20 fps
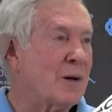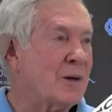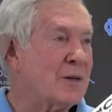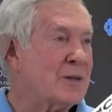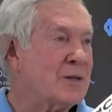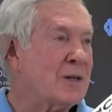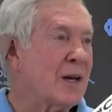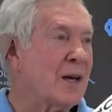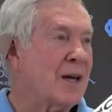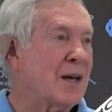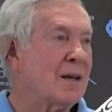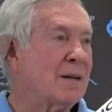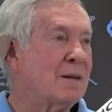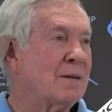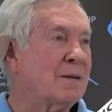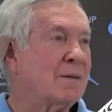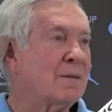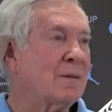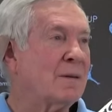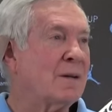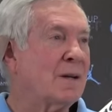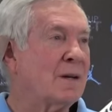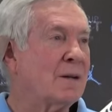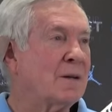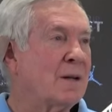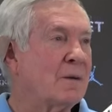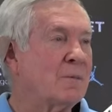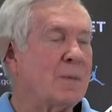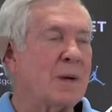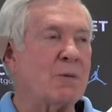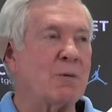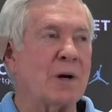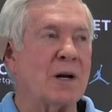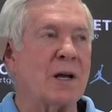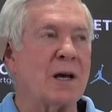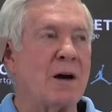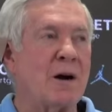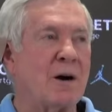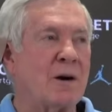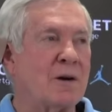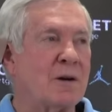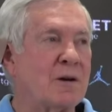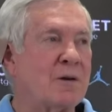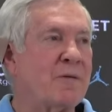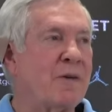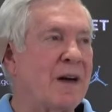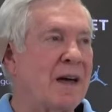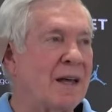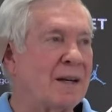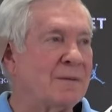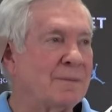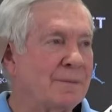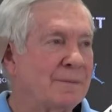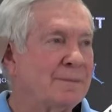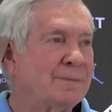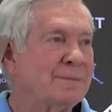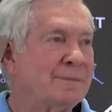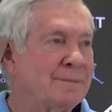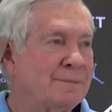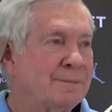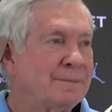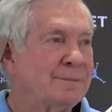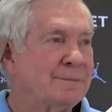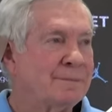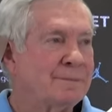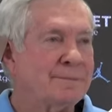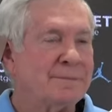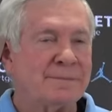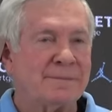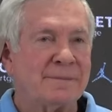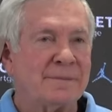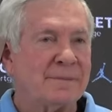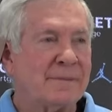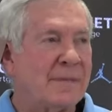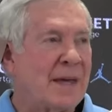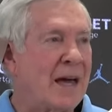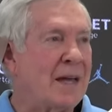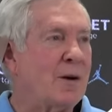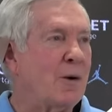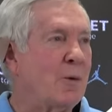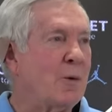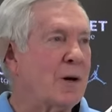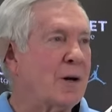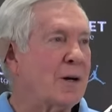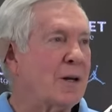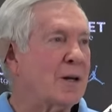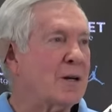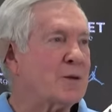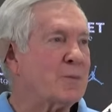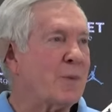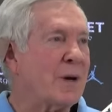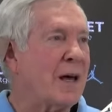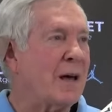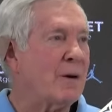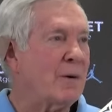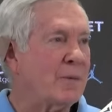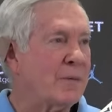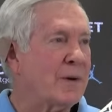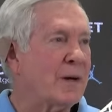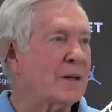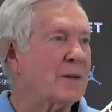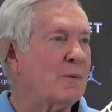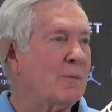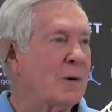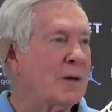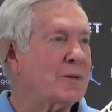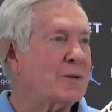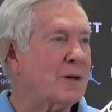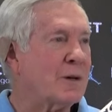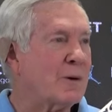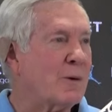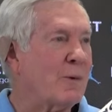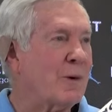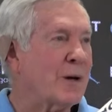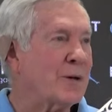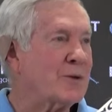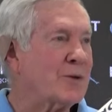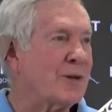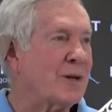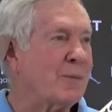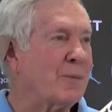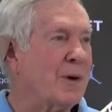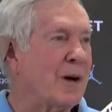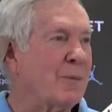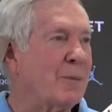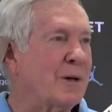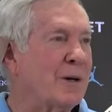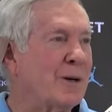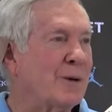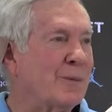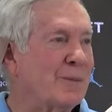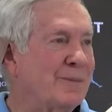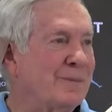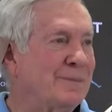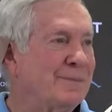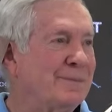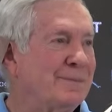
word to say, and it'd be really hard to define. I know what it is, but I don't think the ones that are questioning it probably do.